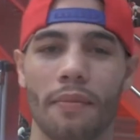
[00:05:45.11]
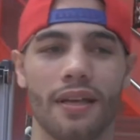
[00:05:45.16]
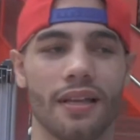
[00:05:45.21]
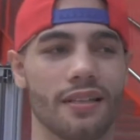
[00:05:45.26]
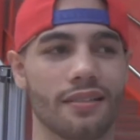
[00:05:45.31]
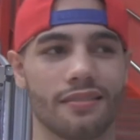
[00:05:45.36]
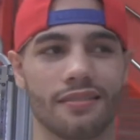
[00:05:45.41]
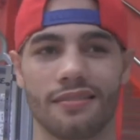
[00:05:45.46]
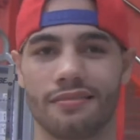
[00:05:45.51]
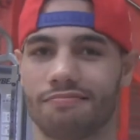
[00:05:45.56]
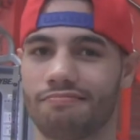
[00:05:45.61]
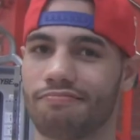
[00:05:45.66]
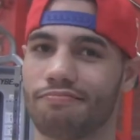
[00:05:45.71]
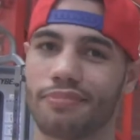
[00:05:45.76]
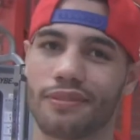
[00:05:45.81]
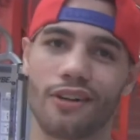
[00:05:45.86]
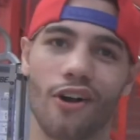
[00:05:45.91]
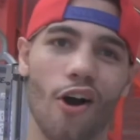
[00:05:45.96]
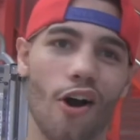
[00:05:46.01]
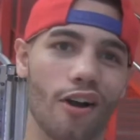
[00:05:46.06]
I mean,
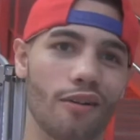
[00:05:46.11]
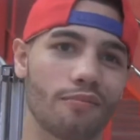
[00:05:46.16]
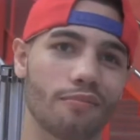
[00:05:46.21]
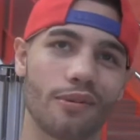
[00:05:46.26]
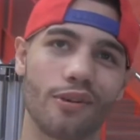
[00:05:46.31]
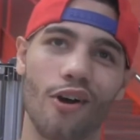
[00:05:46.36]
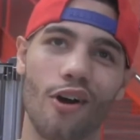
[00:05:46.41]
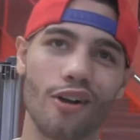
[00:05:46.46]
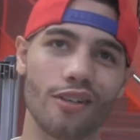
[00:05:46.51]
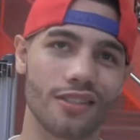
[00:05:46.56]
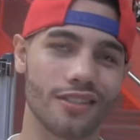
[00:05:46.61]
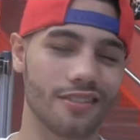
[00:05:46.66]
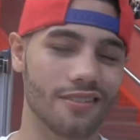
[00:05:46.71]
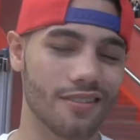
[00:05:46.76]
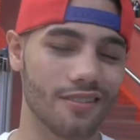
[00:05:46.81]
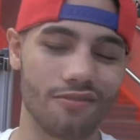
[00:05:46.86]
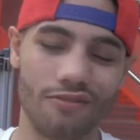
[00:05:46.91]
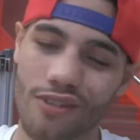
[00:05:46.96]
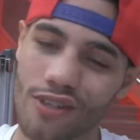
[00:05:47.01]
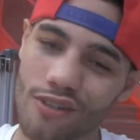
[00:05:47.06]
Bernard is
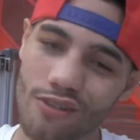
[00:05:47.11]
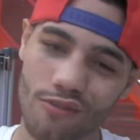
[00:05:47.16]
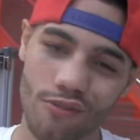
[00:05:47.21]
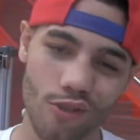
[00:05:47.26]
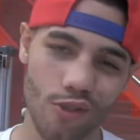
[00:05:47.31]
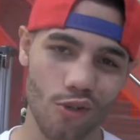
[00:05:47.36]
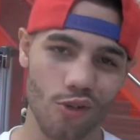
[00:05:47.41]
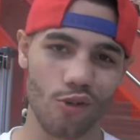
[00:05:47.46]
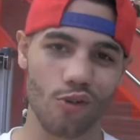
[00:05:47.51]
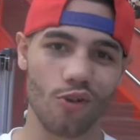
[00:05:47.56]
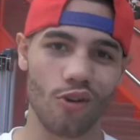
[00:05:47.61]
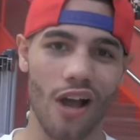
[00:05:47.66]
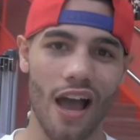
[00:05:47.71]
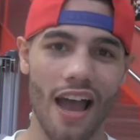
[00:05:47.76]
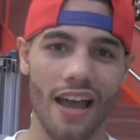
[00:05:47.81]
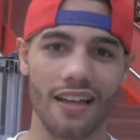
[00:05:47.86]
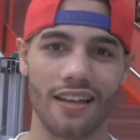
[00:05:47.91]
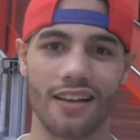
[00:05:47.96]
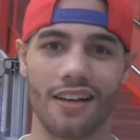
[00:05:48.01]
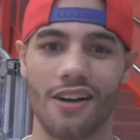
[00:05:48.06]
a real cool
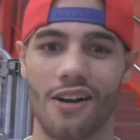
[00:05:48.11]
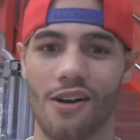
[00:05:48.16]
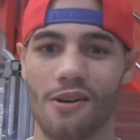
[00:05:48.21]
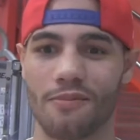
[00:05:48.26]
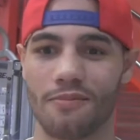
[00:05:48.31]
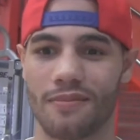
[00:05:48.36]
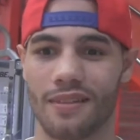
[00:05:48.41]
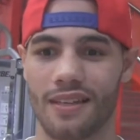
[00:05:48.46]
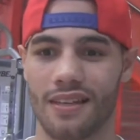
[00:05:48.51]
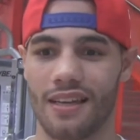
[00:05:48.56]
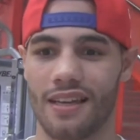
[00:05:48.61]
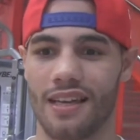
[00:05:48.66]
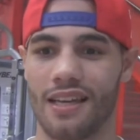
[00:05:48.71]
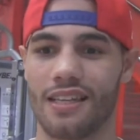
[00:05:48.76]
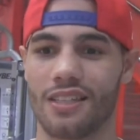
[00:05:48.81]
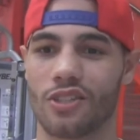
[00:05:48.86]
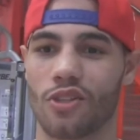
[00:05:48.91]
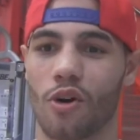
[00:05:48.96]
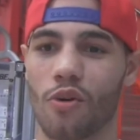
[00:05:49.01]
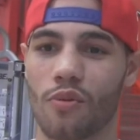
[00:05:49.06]
cat.
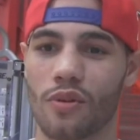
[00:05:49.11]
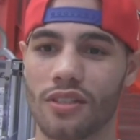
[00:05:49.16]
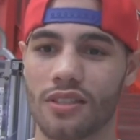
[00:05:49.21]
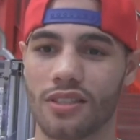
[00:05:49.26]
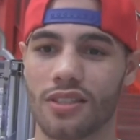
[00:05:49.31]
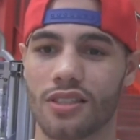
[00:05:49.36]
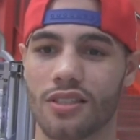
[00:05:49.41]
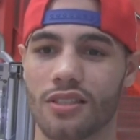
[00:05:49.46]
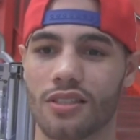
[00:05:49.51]
He's always